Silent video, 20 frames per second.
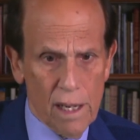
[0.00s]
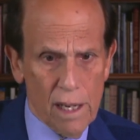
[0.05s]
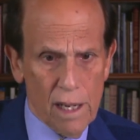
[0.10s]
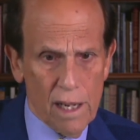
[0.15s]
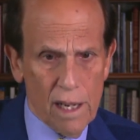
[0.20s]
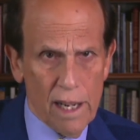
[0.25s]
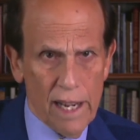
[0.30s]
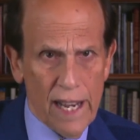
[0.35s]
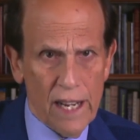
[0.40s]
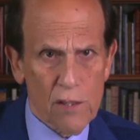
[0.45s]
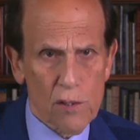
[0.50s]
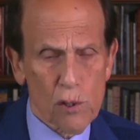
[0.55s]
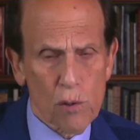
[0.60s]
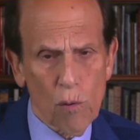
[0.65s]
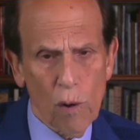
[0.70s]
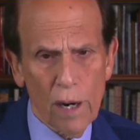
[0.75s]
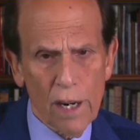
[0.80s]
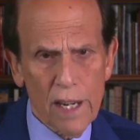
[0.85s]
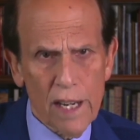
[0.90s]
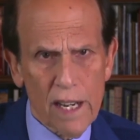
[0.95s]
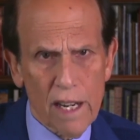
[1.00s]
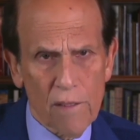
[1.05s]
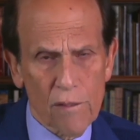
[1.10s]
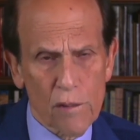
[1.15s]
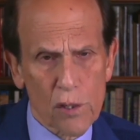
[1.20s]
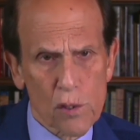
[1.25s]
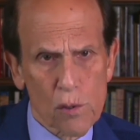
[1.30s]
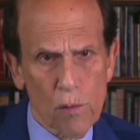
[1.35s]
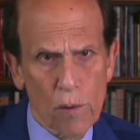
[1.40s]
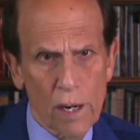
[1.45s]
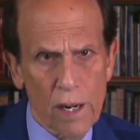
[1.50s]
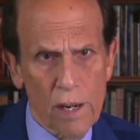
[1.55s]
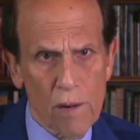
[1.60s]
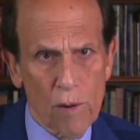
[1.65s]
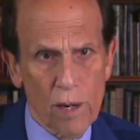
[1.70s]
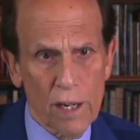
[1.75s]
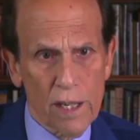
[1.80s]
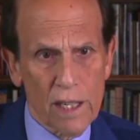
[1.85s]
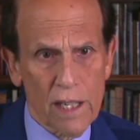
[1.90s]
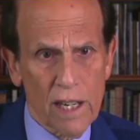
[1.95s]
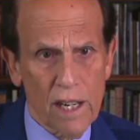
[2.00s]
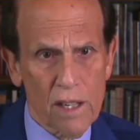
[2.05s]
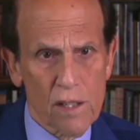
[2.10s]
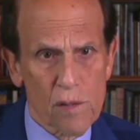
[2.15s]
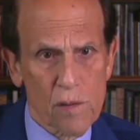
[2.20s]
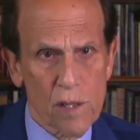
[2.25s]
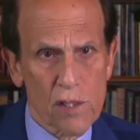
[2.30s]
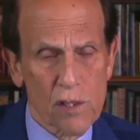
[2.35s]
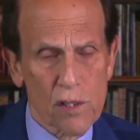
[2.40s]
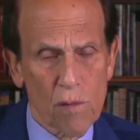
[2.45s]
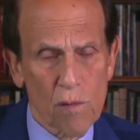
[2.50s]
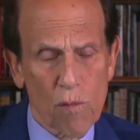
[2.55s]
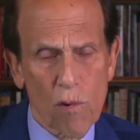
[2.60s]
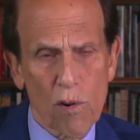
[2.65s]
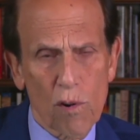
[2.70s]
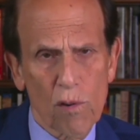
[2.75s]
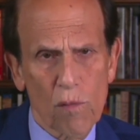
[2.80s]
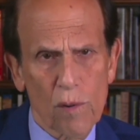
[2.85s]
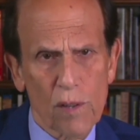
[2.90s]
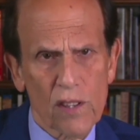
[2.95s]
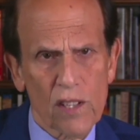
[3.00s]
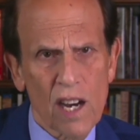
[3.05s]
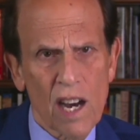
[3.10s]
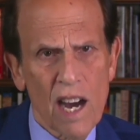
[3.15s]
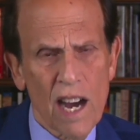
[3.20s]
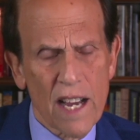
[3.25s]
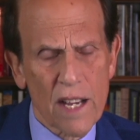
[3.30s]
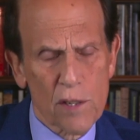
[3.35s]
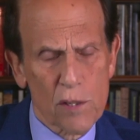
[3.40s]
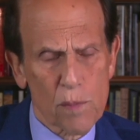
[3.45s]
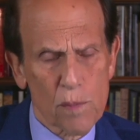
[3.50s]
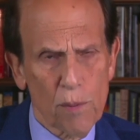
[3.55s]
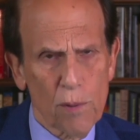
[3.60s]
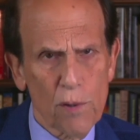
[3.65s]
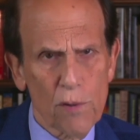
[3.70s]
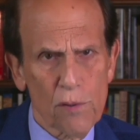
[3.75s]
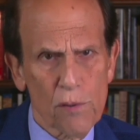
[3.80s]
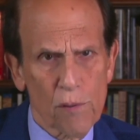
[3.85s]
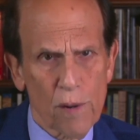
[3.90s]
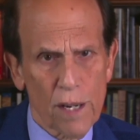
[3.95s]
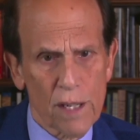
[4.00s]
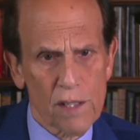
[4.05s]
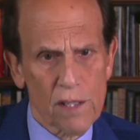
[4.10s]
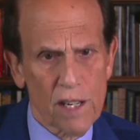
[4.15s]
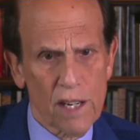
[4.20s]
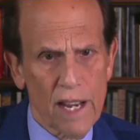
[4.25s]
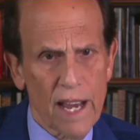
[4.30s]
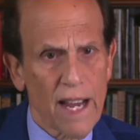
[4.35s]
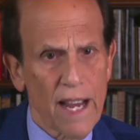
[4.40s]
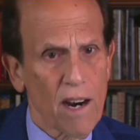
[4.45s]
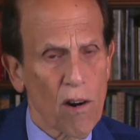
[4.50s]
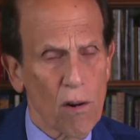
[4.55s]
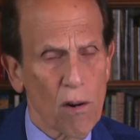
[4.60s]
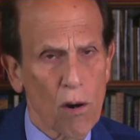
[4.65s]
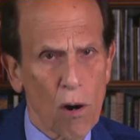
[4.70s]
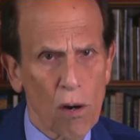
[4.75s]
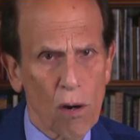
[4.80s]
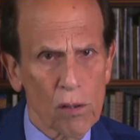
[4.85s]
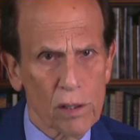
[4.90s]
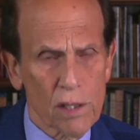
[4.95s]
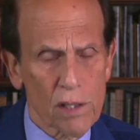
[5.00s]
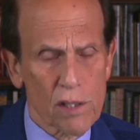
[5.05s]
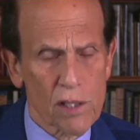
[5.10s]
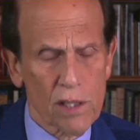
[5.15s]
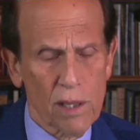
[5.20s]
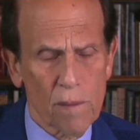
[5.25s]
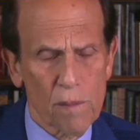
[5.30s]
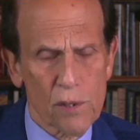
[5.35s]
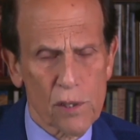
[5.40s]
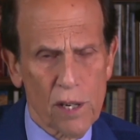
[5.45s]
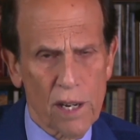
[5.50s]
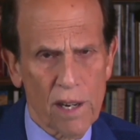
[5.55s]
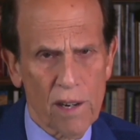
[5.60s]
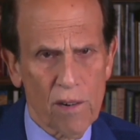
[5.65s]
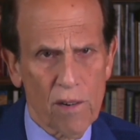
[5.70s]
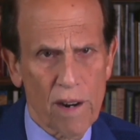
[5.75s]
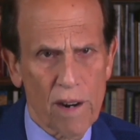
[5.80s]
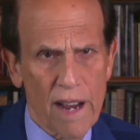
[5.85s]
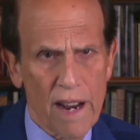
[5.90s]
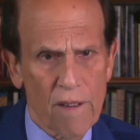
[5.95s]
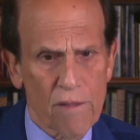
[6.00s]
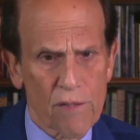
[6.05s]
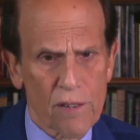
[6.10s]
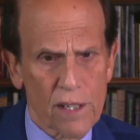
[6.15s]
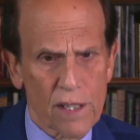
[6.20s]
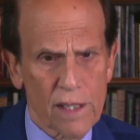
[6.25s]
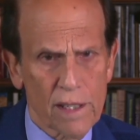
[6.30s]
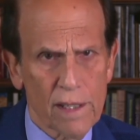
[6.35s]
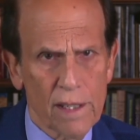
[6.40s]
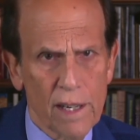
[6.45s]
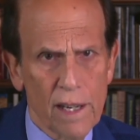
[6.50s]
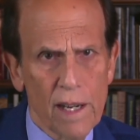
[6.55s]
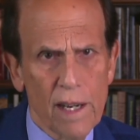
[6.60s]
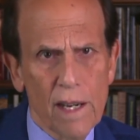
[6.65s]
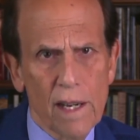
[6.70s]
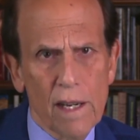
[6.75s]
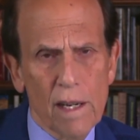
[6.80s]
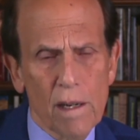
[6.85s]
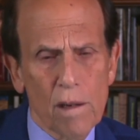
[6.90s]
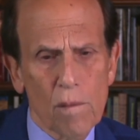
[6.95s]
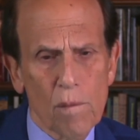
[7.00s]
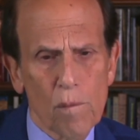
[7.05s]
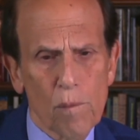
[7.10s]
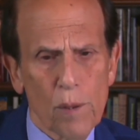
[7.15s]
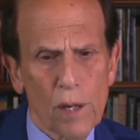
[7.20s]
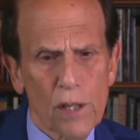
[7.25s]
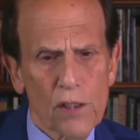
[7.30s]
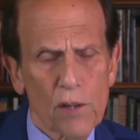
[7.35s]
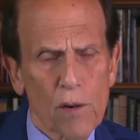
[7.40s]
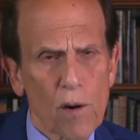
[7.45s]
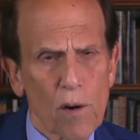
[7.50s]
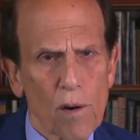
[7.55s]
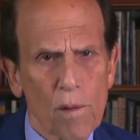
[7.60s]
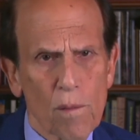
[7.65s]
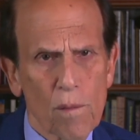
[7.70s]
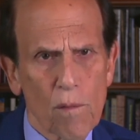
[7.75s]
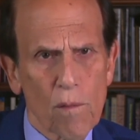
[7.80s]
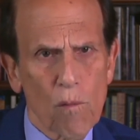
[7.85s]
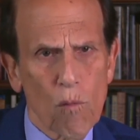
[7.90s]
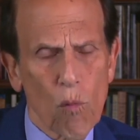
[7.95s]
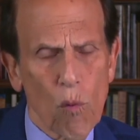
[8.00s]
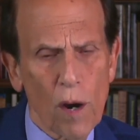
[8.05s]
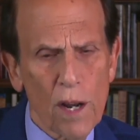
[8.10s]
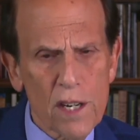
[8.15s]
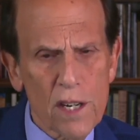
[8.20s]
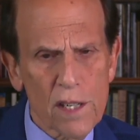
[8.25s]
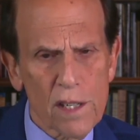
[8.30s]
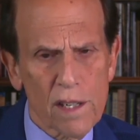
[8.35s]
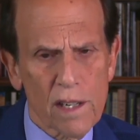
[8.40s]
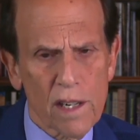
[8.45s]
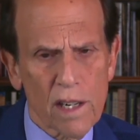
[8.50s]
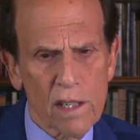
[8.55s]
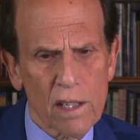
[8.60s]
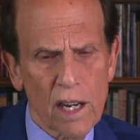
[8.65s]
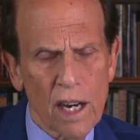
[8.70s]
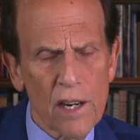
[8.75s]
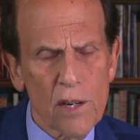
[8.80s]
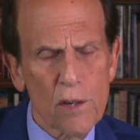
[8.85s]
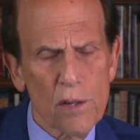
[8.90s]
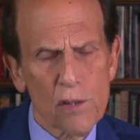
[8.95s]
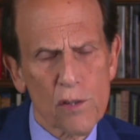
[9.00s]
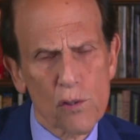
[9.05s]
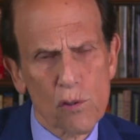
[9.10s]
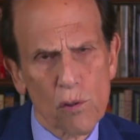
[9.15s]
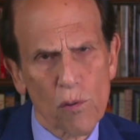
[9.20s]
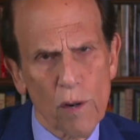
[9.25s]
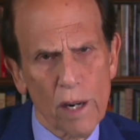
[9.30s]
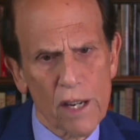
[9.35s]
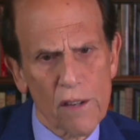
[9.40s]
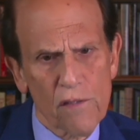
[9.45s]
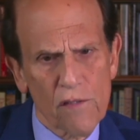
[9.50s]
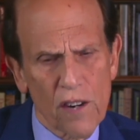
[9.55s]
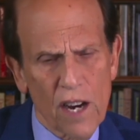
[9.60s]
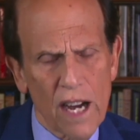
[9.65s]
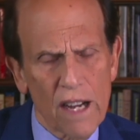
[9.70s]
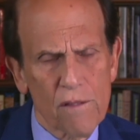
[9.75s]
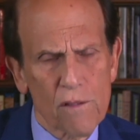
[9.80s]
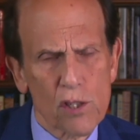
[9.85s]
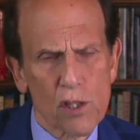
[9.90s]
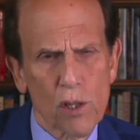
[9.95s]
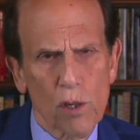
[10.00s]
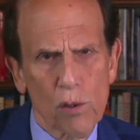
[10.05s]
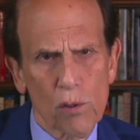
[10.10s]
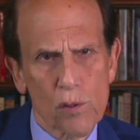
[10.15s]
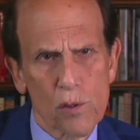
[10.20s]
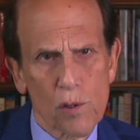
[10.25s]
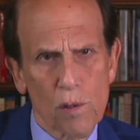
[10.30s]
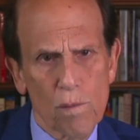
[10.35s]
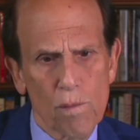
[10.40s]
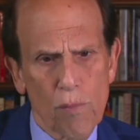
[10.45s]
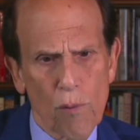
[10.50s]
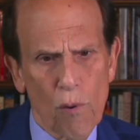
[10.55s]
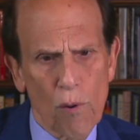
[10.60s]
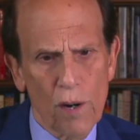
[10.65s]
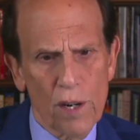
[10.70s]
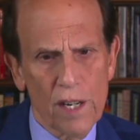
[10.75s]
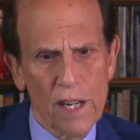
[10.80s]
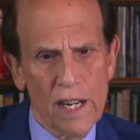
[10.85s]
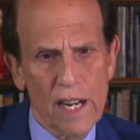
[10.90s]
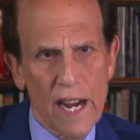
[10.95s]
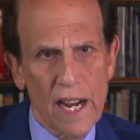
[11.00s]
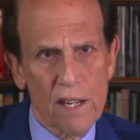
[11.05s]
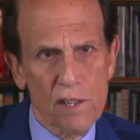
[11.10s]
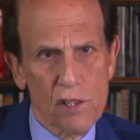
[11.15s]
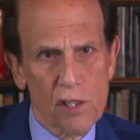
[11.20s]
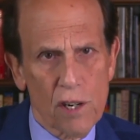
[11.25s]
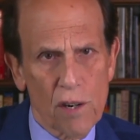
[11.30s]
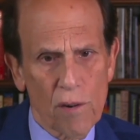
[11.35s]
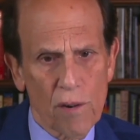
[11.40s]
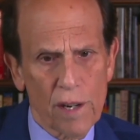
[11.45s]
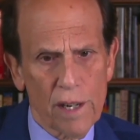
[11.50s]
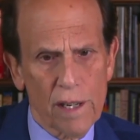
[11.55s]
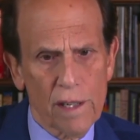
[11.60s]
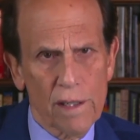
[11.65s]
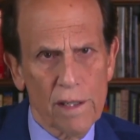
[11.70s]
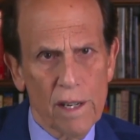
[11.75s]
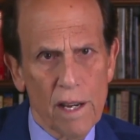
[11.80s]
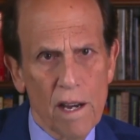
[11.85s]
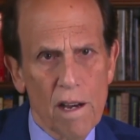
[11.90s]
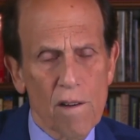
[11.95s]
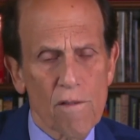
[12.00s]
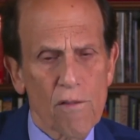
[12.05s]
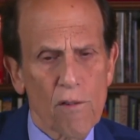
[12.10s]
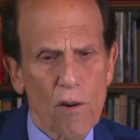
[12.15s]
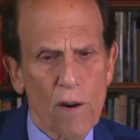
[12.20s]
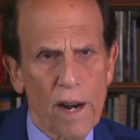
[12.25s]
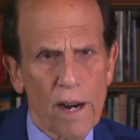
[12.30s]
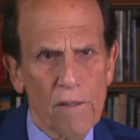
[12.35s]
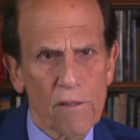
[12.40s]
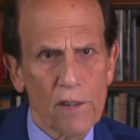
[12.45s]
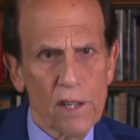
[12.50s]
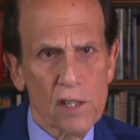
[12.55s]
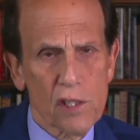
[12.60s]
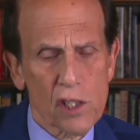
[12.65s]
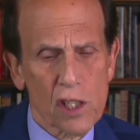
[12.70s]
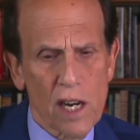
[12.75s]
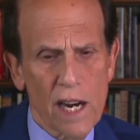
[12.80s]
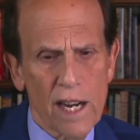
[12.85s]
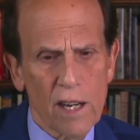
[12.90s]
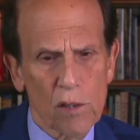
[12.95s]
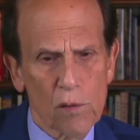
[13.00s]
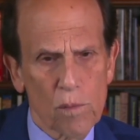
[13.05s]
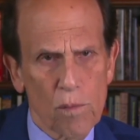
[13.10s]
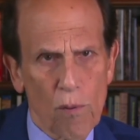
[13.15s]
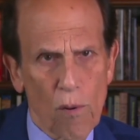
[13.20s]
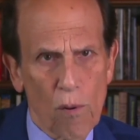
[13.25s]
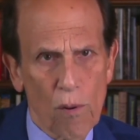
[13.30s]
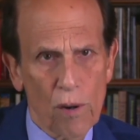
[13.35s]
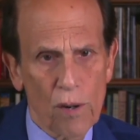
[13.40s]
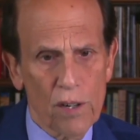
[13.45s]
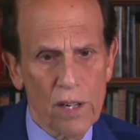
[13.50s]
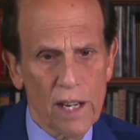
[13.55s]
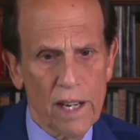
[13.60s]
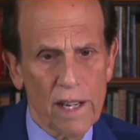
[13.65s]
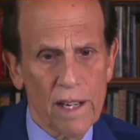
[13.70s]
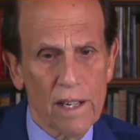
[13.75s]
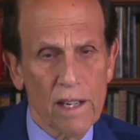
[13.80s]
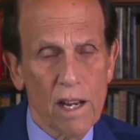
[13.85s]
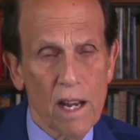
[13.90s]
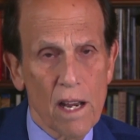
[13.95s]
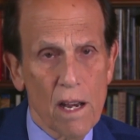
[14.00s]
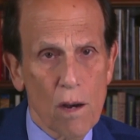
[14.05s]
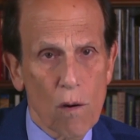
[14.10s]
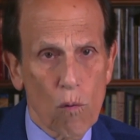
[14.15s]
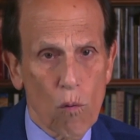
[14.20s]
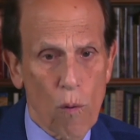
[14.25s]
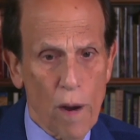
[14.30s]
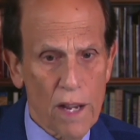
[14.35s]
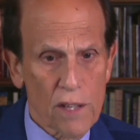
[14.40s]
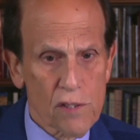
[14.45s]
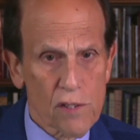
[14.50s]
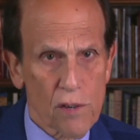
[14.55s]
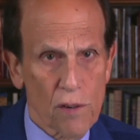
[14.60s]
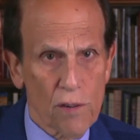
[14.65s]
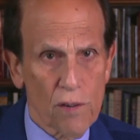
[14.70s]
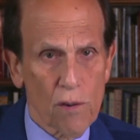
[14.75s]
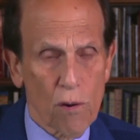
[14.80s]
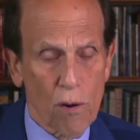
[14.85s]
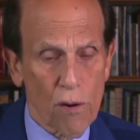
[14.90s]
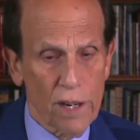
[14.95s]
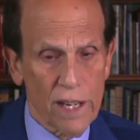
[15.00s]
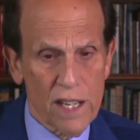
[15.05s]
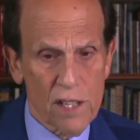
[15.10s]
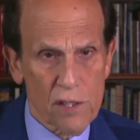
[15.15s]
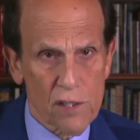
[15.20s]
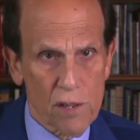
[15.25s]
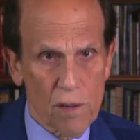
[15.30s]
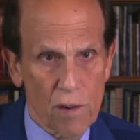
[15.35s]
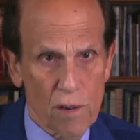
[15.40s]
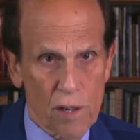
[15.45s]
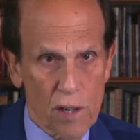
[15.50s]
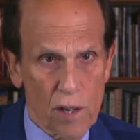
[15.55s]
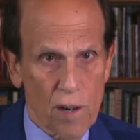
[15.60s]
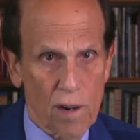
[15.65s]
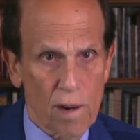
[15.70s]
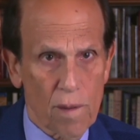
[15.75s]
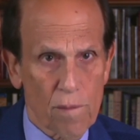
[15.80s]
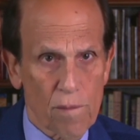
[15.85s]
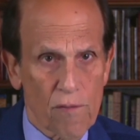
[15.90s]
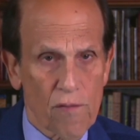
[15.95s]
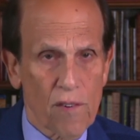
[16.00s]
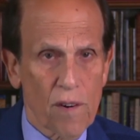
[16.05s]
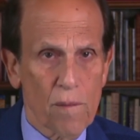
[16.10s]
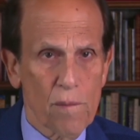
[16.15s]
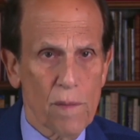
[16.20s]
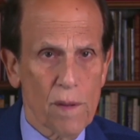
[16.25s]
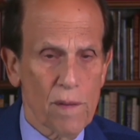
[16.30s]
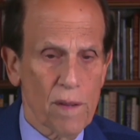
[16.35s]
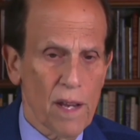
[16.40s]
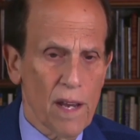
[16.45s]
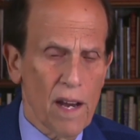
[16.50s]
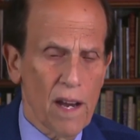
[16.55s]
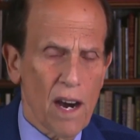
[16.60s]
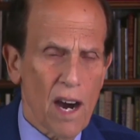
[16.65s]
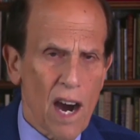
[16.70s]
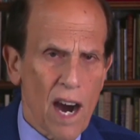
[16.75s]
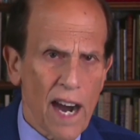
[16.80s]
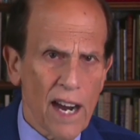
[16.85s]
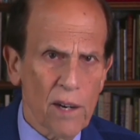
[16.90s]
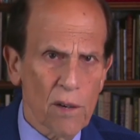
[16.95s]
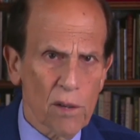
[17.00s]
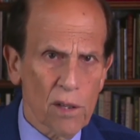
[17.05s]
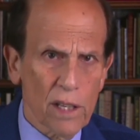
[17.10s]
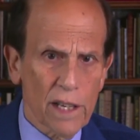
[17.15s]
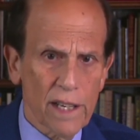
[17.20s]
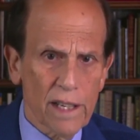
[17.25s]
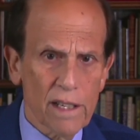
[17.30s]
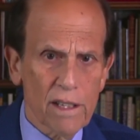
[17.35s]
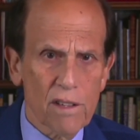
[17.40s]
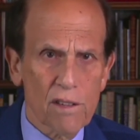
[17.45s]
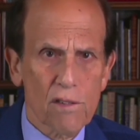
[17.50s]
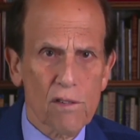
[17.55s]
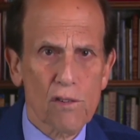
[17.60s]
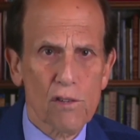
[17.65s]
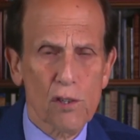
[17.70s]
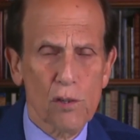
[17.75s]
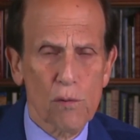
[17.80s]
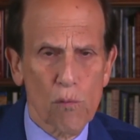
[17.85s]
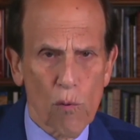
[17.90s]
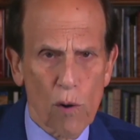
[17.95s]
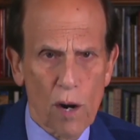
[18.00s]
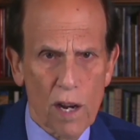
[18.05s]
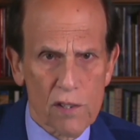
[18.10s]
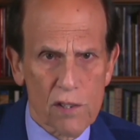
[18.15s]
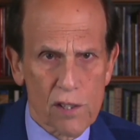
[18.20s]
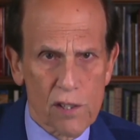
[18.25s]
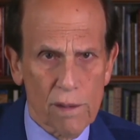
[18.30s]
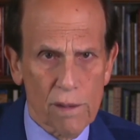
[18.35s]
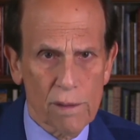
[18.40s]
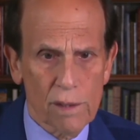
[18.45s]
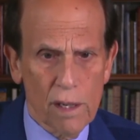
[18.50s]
and 20 of the 21 countries in the world with the highest birth rate today are all in sub Saharan Africa. But there are one in 125 children born in Nigeria for every child born in Western or Eastern Europe from Ireland to Russia.